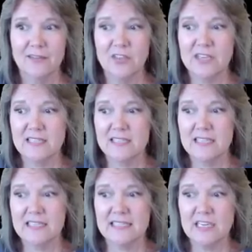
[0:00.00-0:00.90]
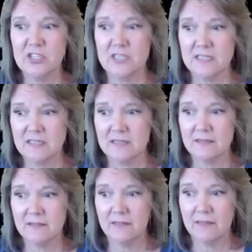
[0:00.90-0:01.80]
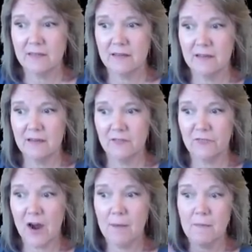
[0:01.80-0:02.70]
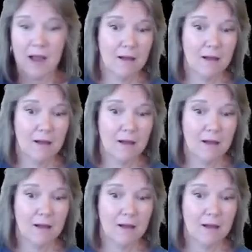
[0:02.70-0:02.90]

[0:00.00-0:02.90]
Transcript: the stitches from